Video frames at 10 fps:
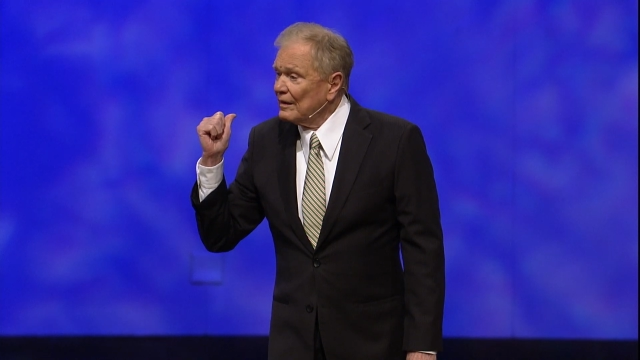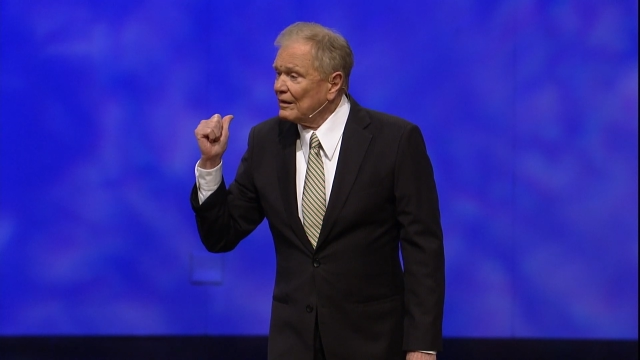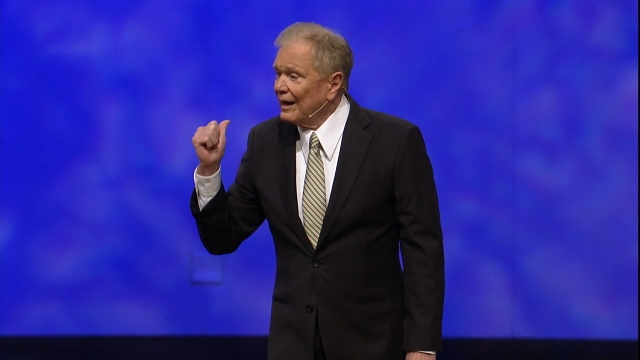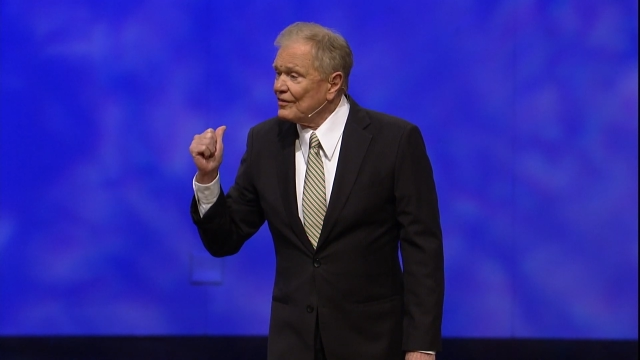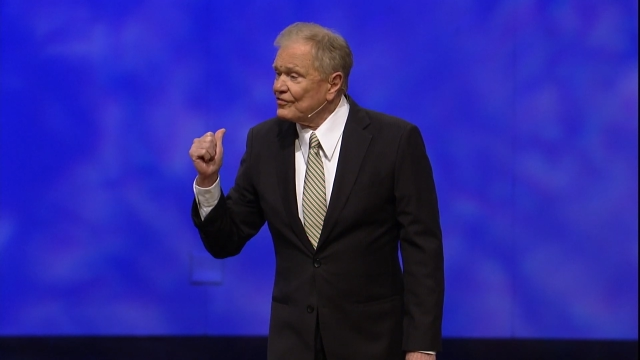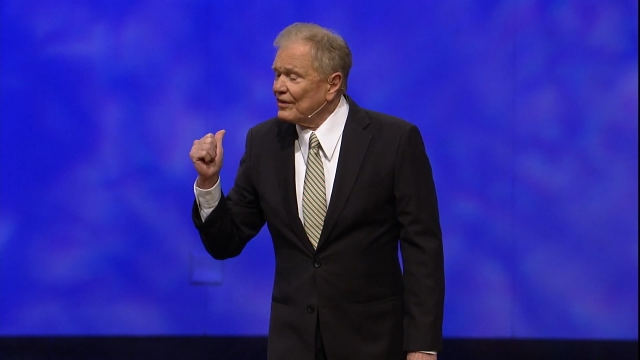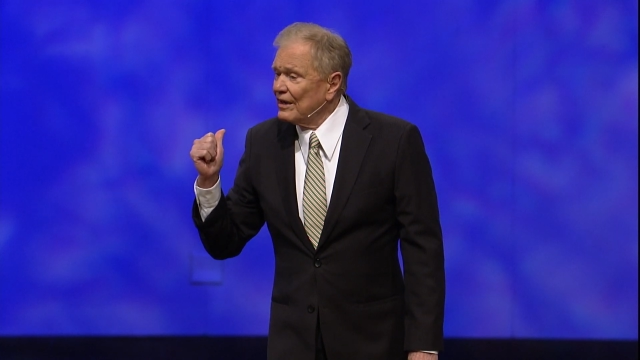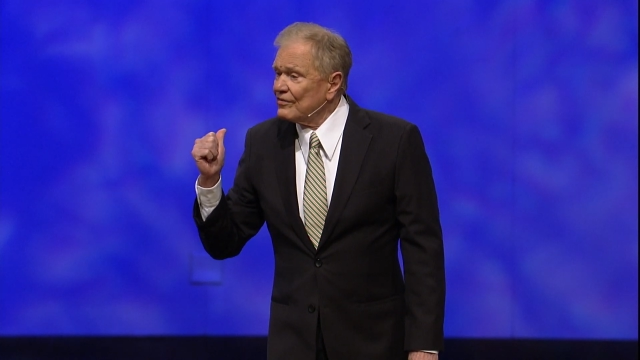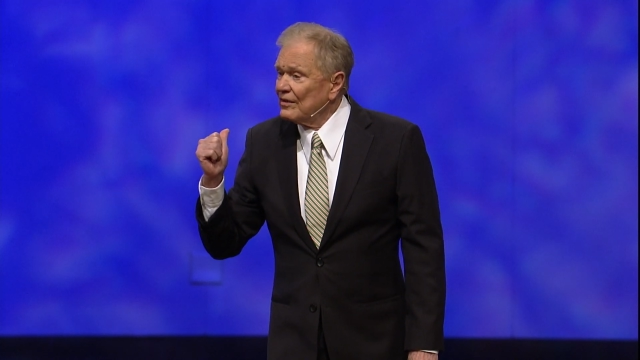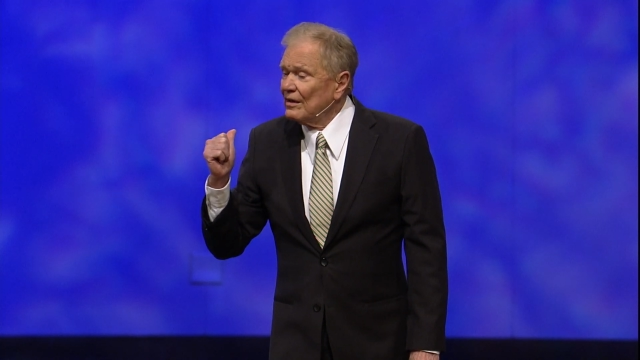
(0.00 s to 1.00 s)
God
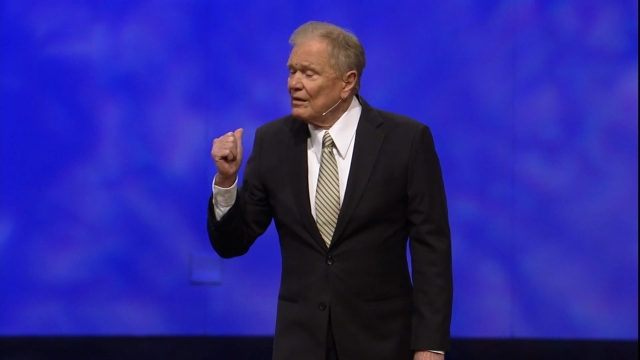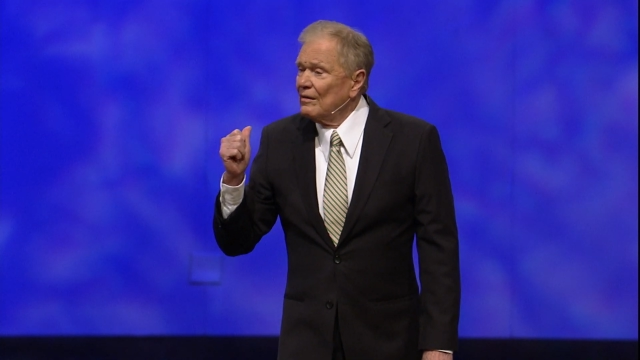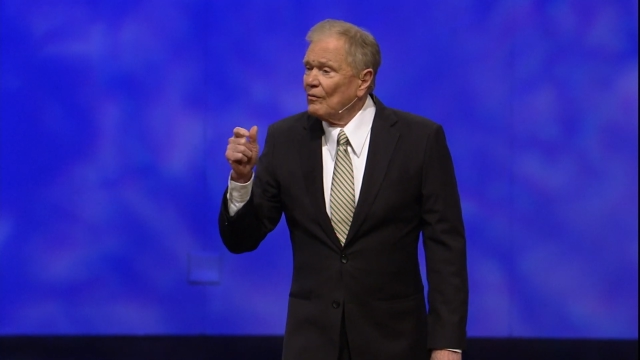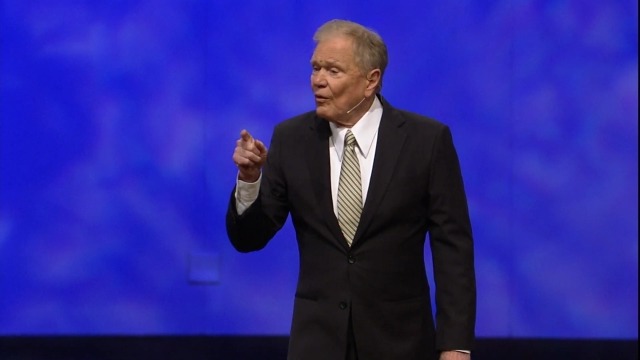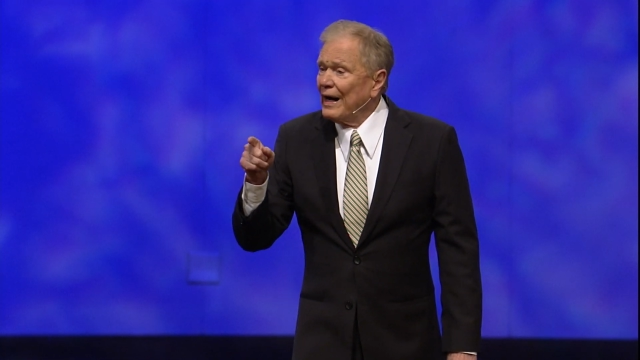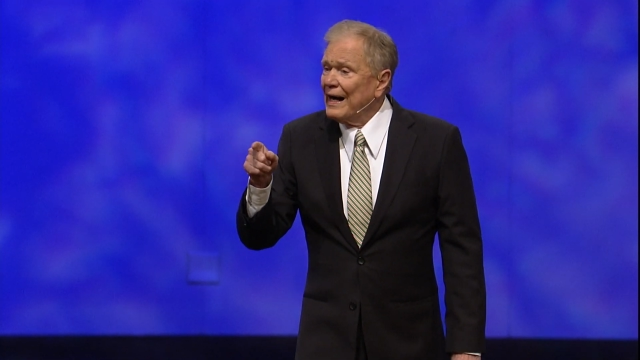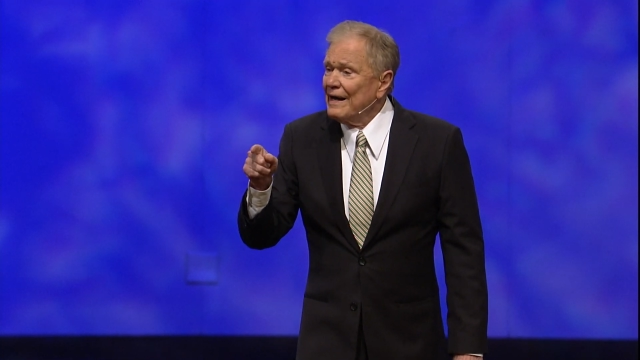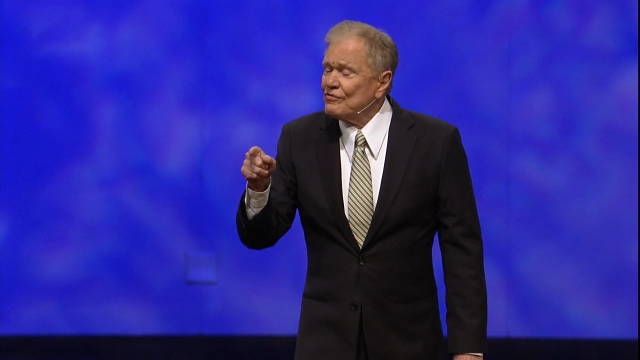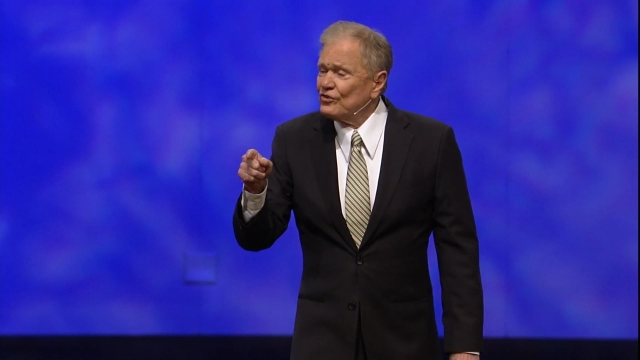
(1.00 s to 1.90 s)
says, wives,